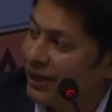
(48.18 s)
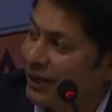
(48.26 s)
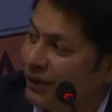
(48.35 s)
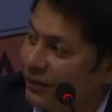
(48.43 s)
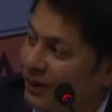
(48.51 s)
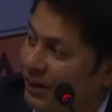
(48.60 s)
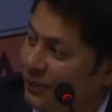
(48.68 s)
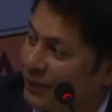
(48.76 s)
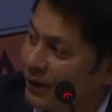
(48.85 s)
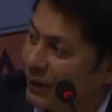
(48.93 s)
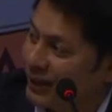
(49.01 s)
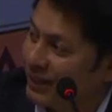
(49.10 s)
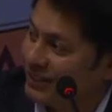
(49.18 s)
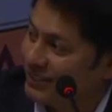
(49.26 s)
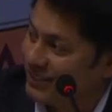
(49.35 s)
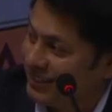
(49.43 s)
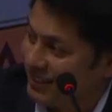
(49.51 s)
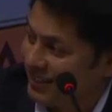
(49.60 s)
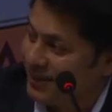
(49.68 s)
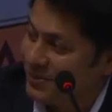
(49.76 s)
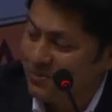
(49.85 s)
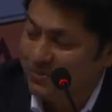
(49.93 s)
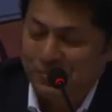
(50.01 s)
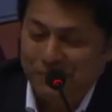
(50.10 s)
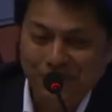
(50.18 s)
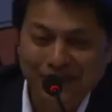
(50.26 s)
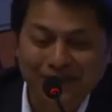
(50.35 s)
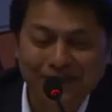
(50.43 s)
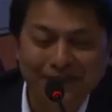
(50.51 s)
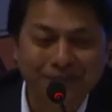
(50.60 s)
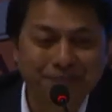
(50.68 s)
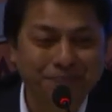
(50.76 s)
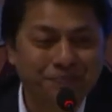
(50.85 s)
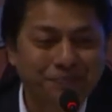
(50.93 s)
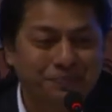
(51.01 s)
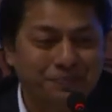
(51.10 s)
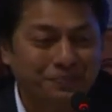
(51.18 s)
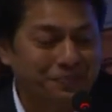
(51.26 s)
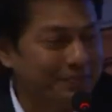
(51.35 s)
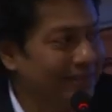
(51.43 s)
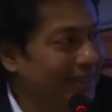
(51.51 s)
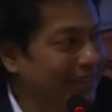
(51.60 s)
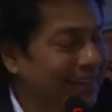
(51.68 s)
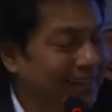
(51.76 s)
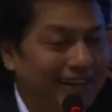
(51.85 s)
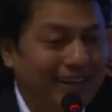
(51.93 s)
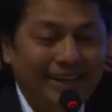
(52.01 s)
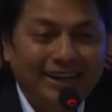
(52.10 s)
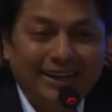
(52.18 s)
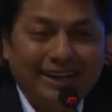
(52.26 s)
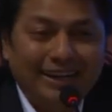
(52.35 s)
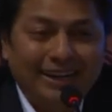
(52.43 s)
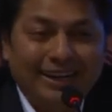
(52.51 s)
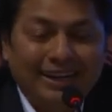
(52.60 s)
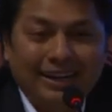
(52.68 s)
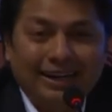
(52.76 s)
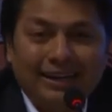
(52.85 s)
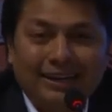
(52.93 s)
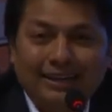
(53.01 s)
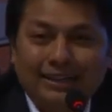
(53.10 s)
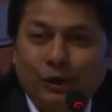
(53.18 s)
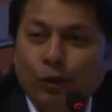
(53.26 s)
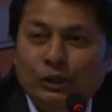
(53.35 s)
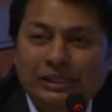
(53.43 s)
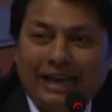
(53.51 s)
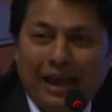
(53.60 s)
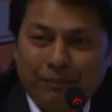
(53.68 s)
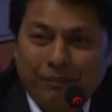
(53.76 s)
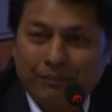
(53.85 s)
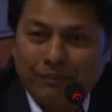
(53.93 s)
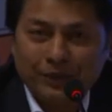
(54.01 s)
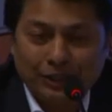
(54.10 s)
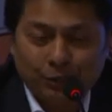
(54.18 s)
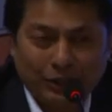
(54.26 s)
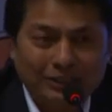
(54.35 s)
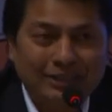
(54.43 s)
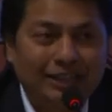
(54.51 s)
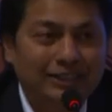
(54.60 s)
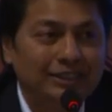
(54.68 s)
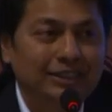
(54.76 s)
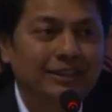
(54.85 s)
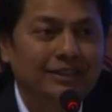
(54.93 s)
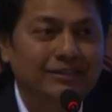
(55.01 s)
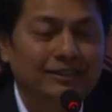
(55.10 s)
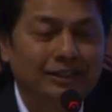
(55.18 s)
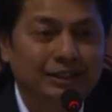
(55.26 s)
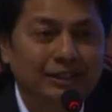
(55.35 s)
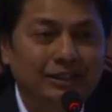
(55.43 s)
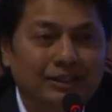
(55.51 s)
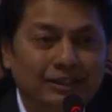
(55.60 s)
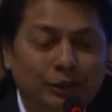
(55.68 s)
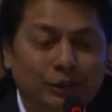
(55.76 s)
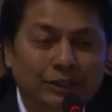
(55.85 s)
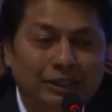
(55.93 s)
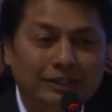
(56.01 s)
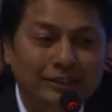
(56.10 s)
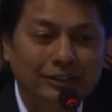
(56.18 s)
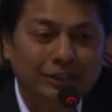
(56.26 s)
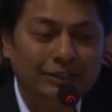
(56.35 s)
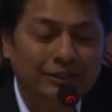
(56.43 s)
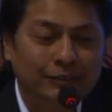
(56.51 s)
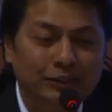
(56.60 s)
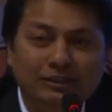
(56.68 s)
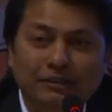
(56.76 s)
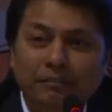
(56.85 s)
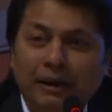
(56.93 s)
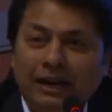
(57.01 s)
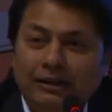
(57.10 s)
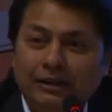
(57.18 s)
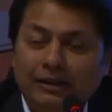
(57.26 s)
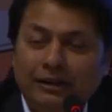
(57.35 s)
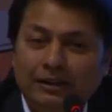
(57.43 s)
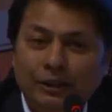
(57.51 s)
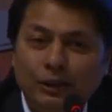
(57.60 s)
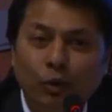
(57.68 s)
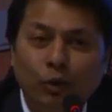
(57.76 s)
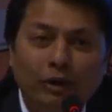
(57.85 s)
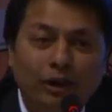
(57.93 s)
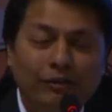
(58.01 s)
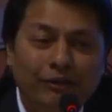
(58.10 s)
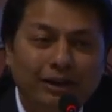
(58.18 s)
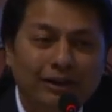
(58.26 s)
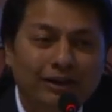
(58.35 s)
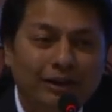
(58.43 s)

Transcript: credit to my limited knowledge, but coal scam is one such judicial decision, which has impacted the whole country